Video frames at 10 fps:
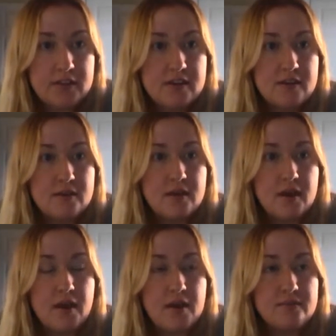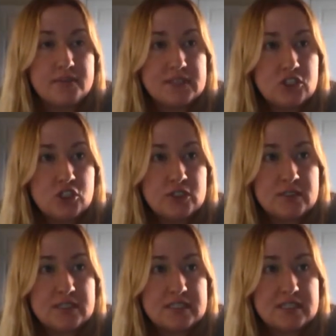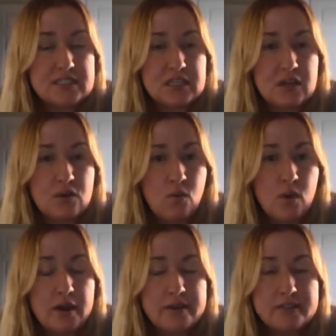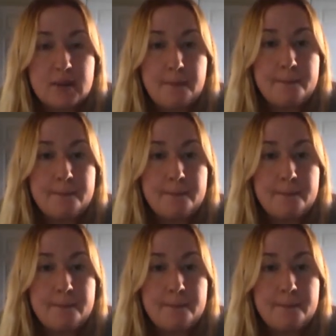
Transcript: The physician's assistant was